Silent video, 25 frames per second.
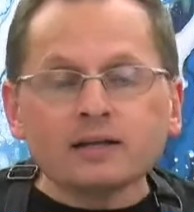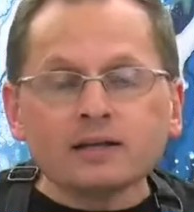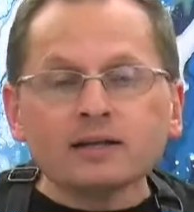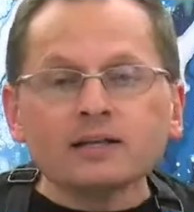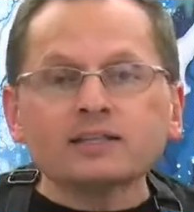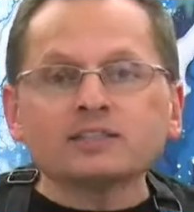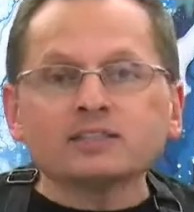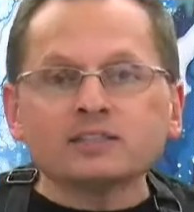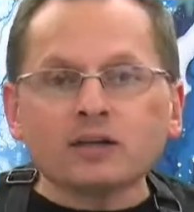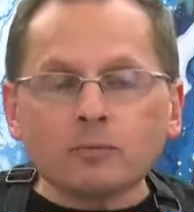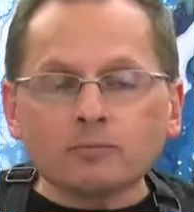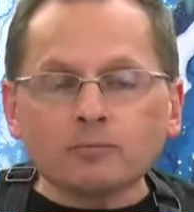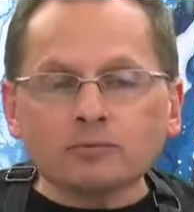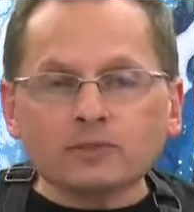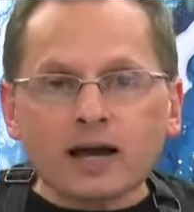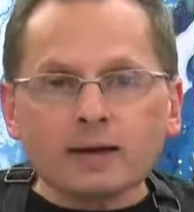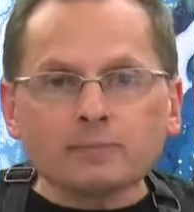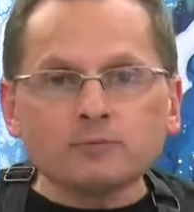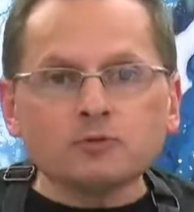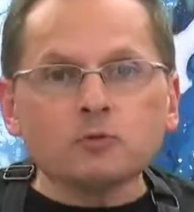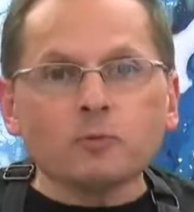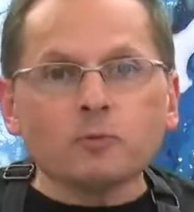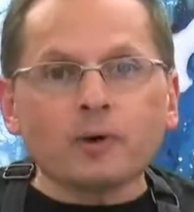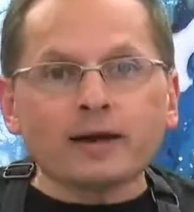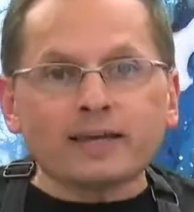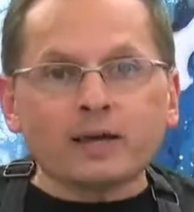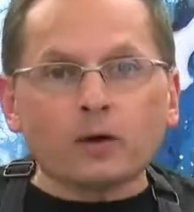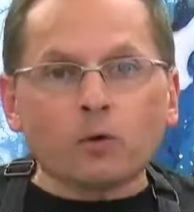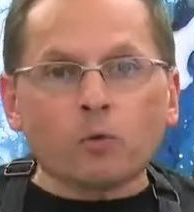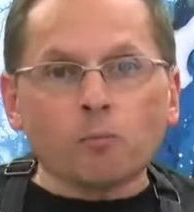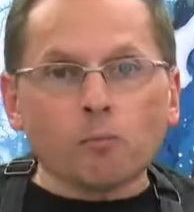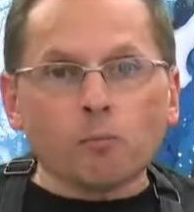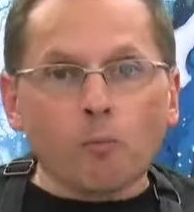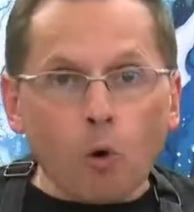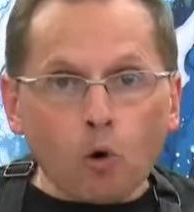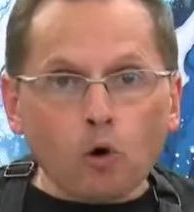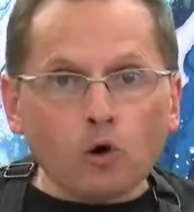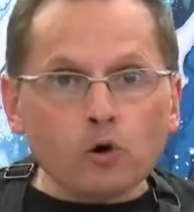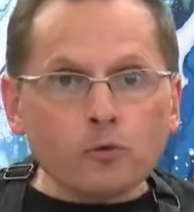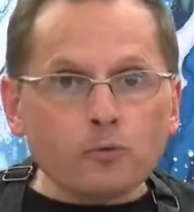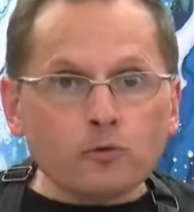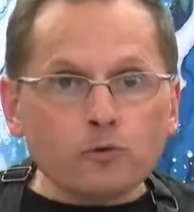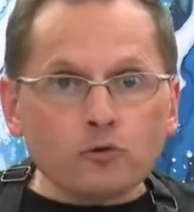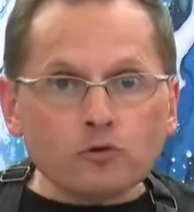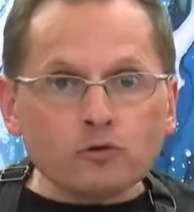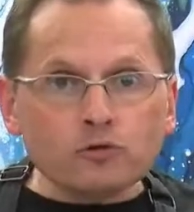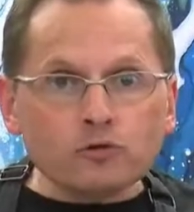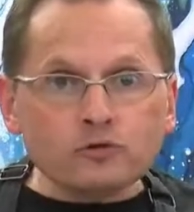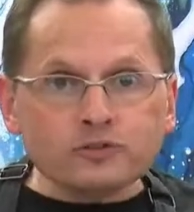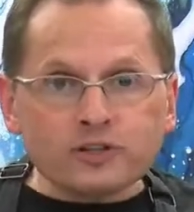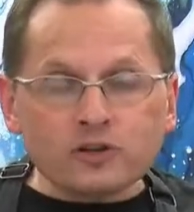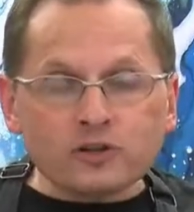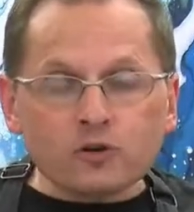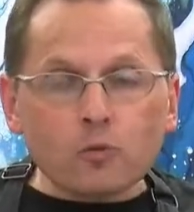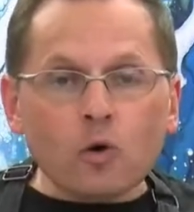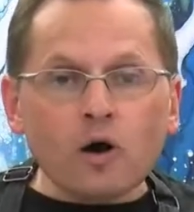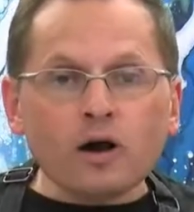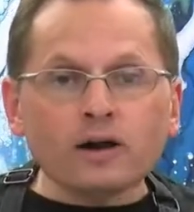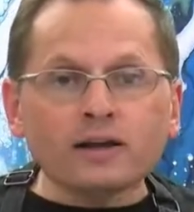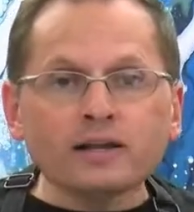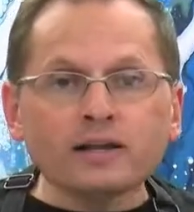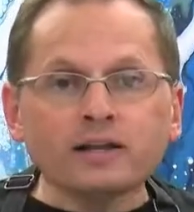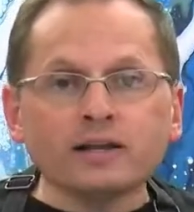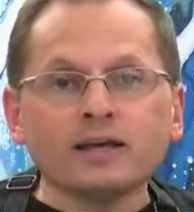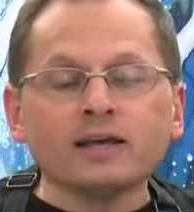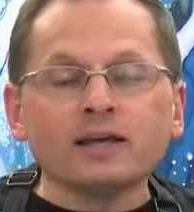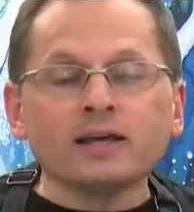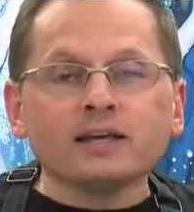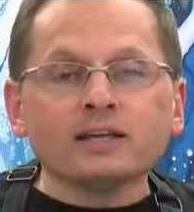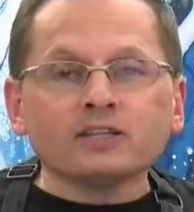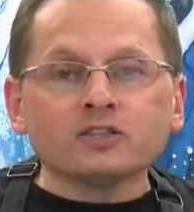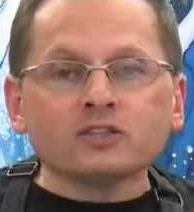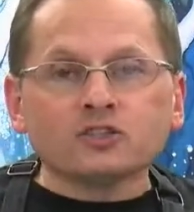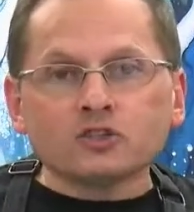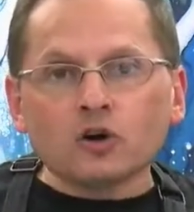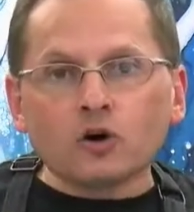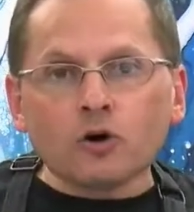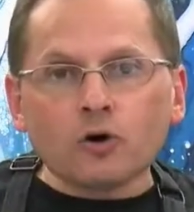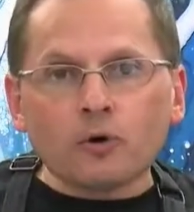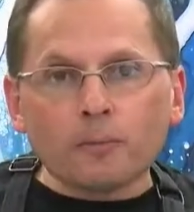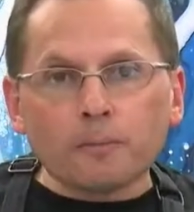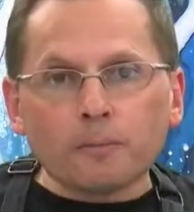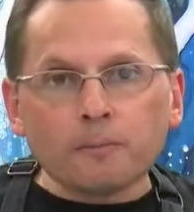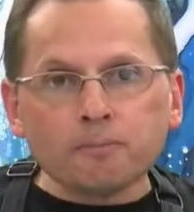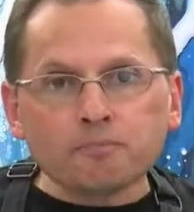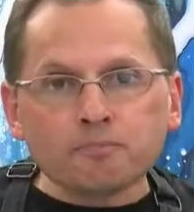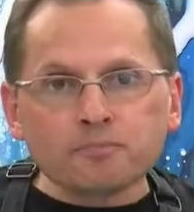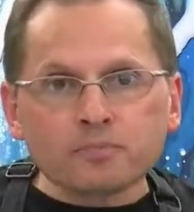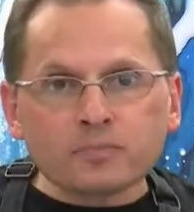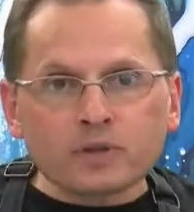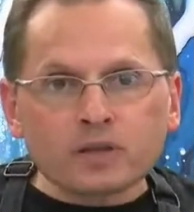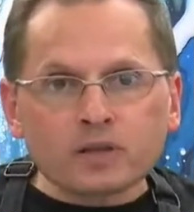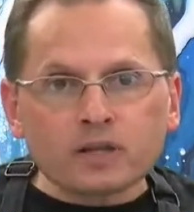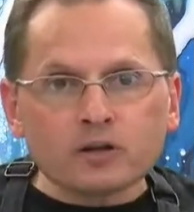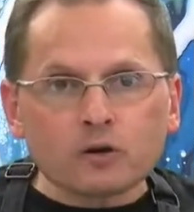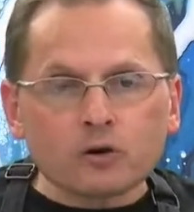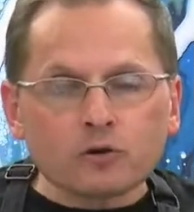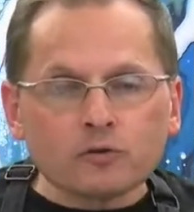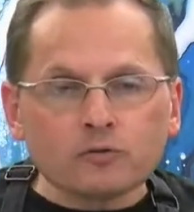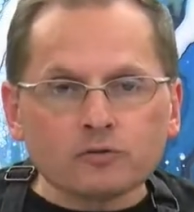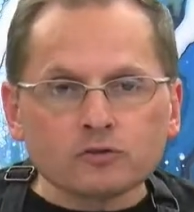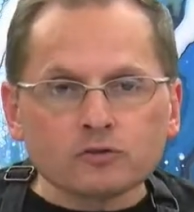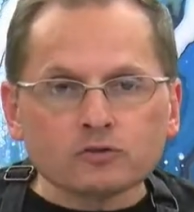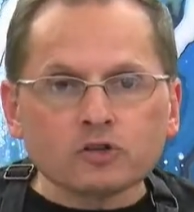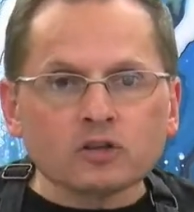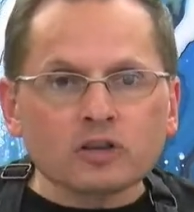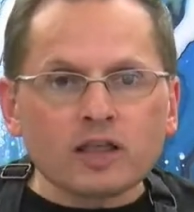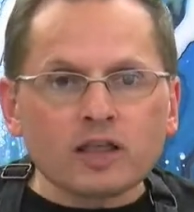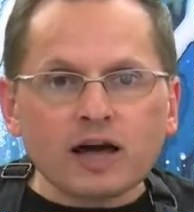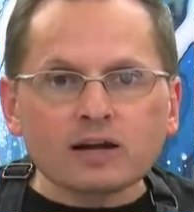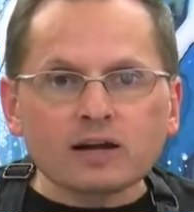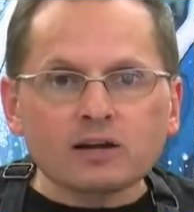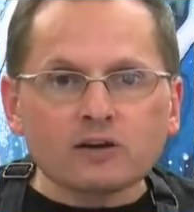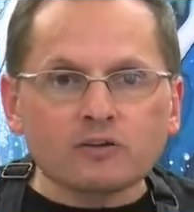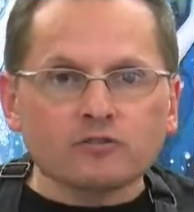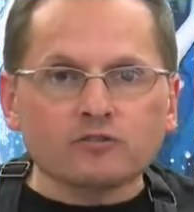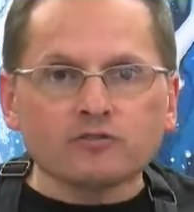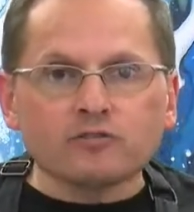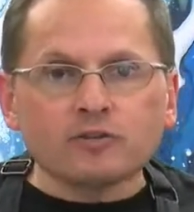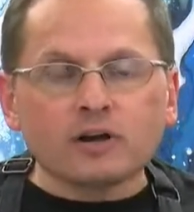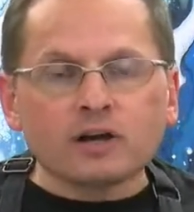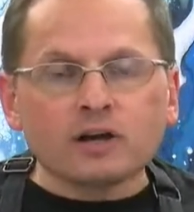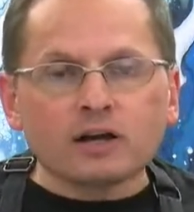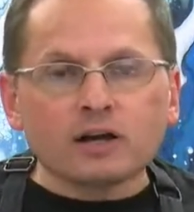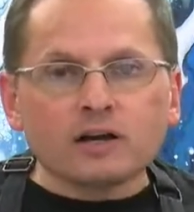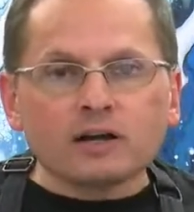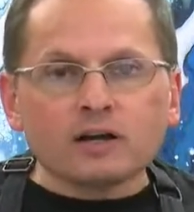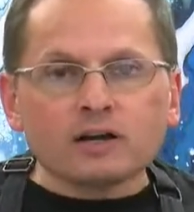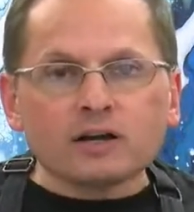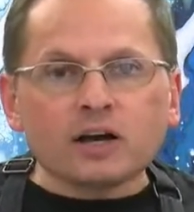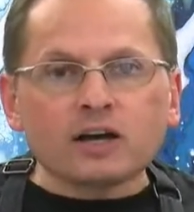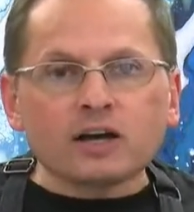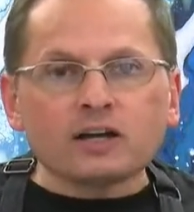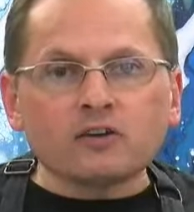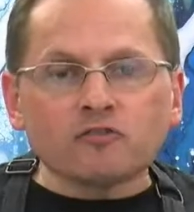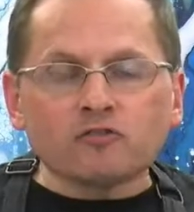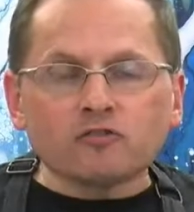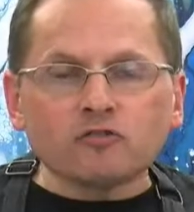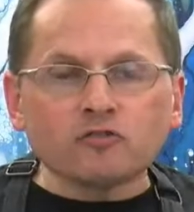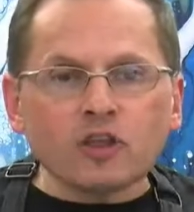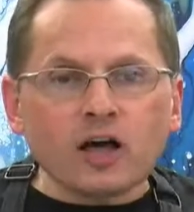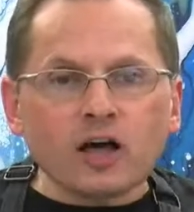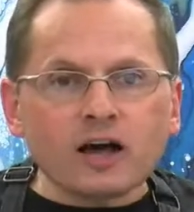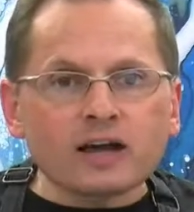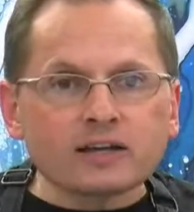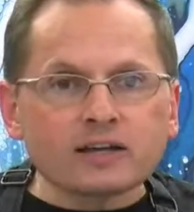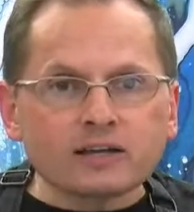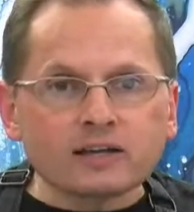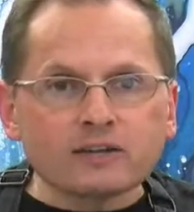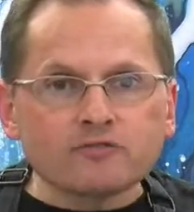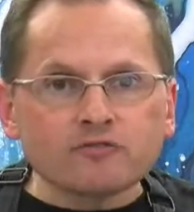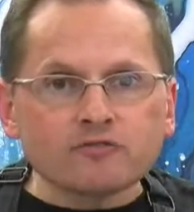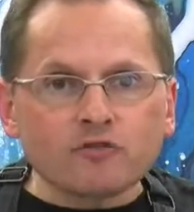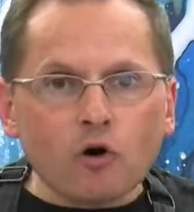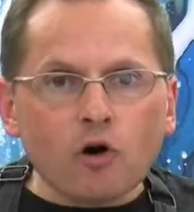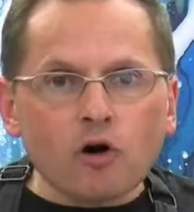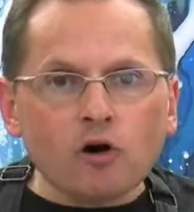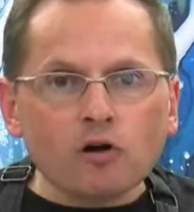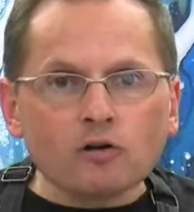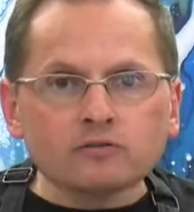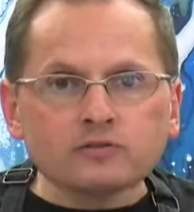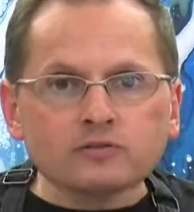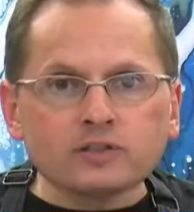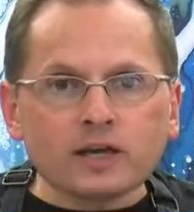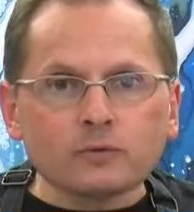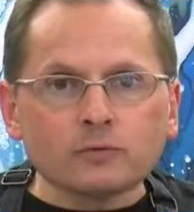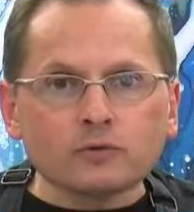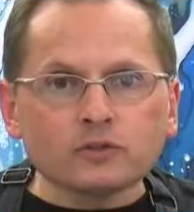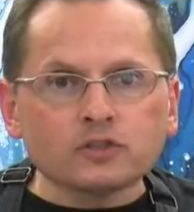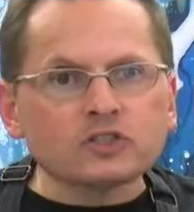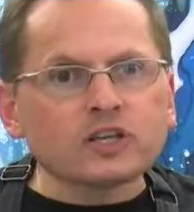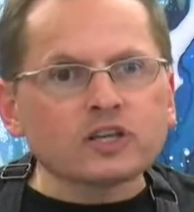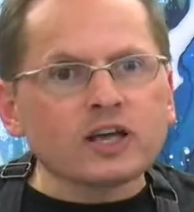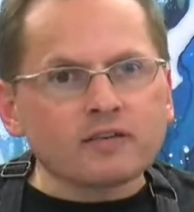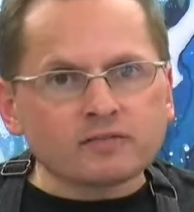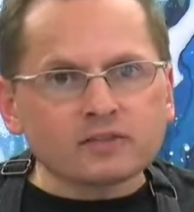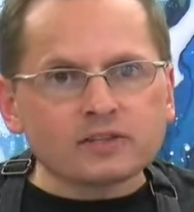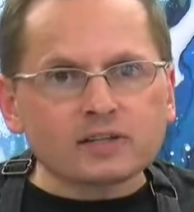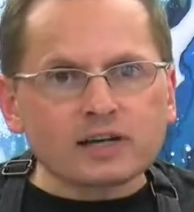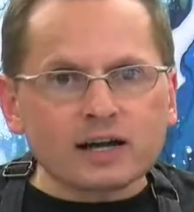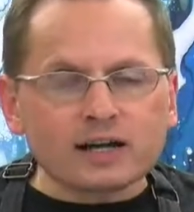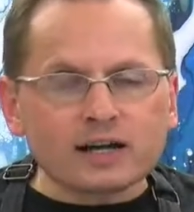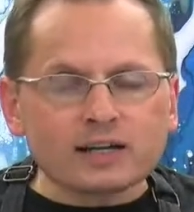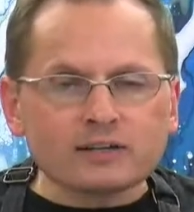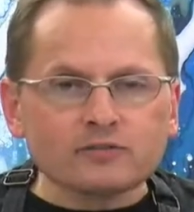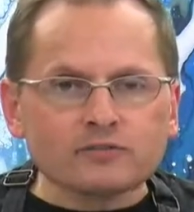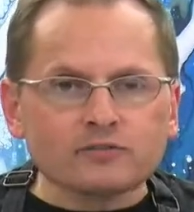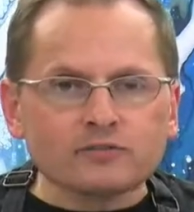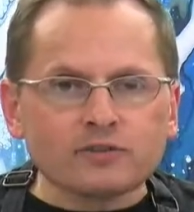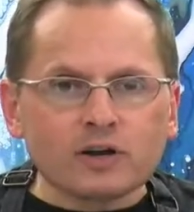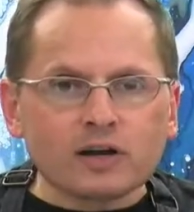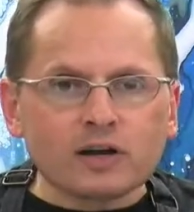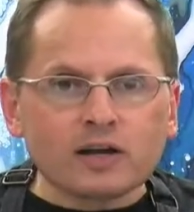Sometimes you might get more pearls than you wanted. So, there's a lot of kind of luck involved, and we just have to kind of,